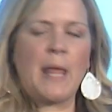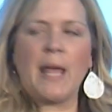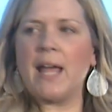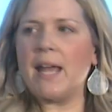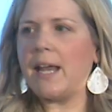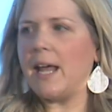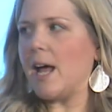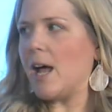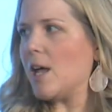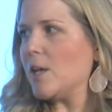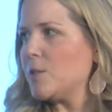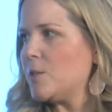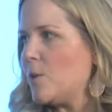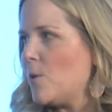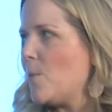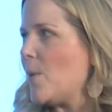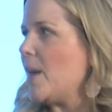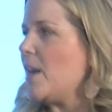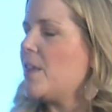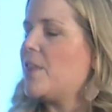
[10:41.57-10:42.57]
And I also
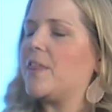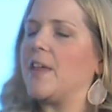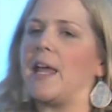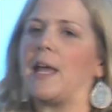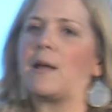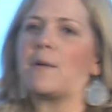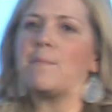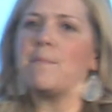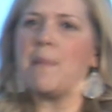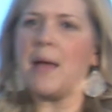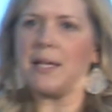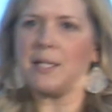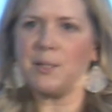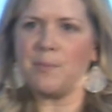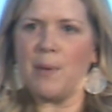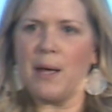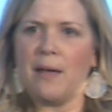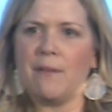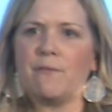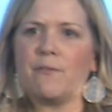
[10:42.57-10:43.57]
want to thank
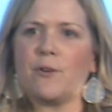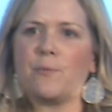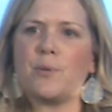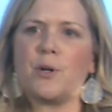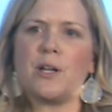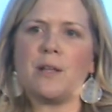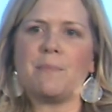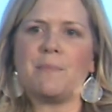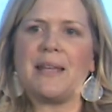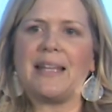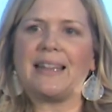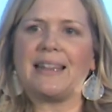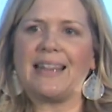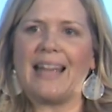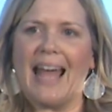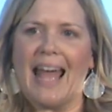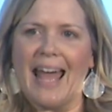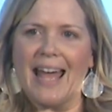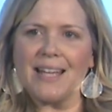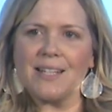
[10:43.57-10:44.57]
MESPA for putting me
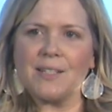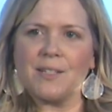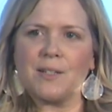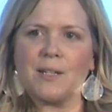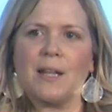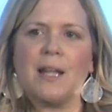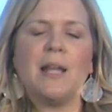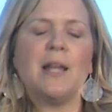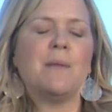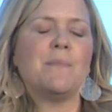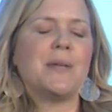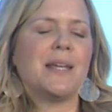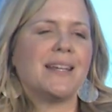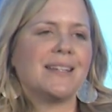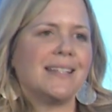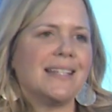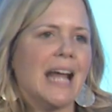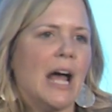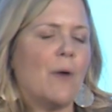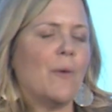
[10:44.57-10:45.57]
last,
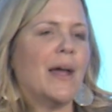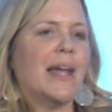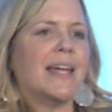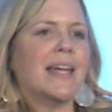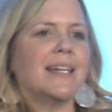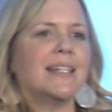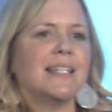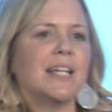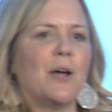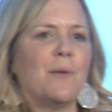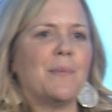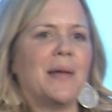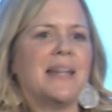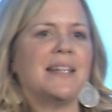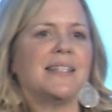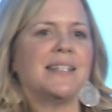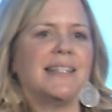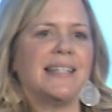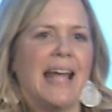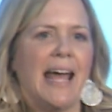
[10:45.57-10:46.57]
because now I can tell my
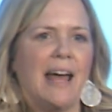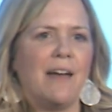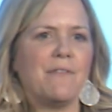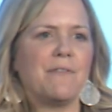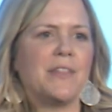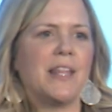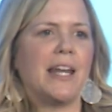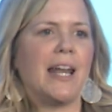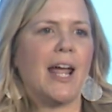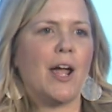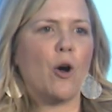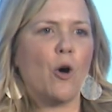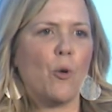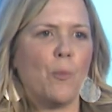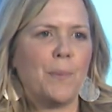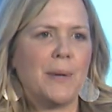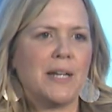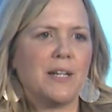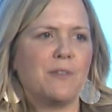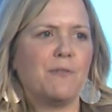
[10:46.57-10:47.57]
staff that I
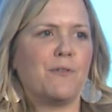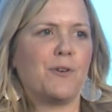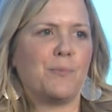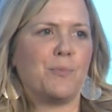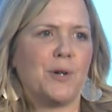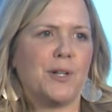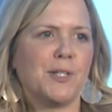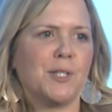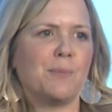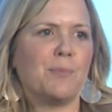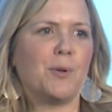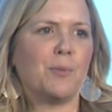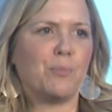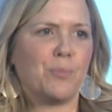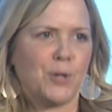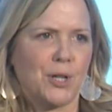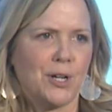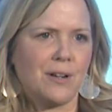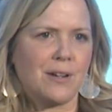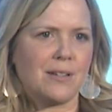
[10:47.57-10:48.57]
opened for Principal
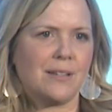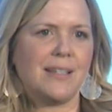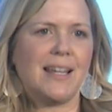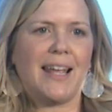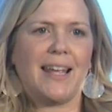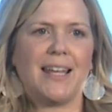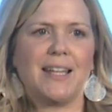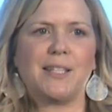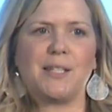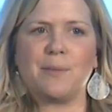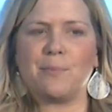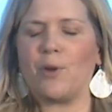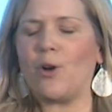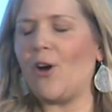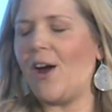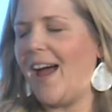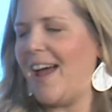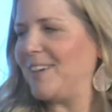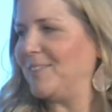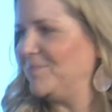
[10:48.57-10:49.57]
Brooks and get some
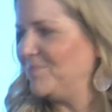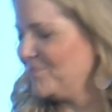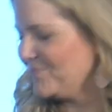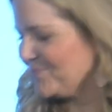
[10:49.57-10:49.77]
credit.